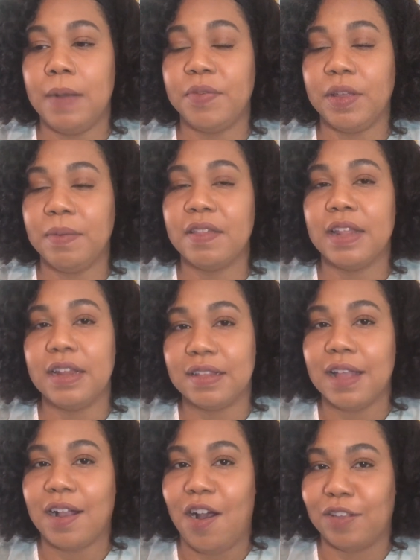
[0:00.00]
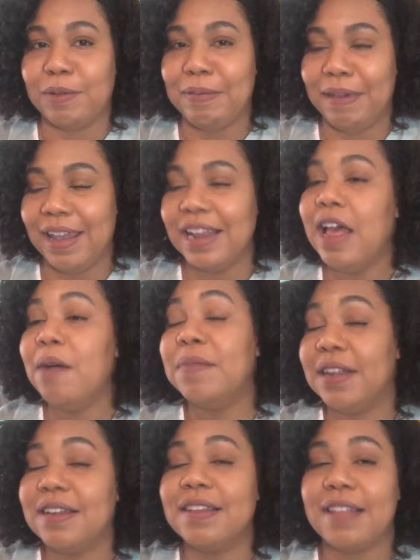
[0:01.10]
something that does not cause me pain, but
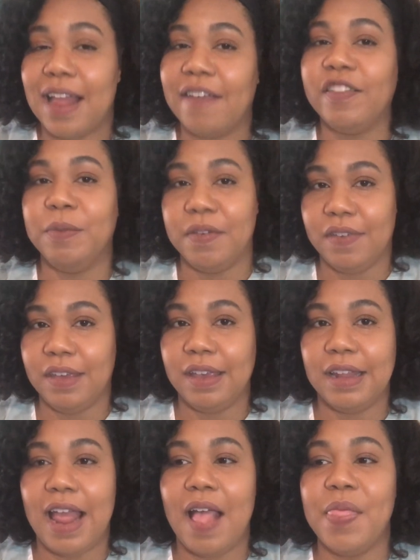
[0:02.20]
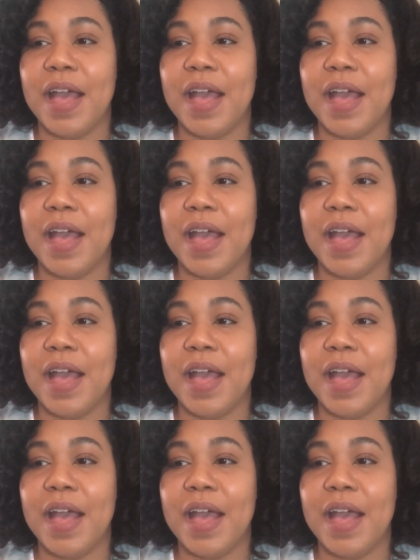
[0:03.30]
it does not have to be vegan. And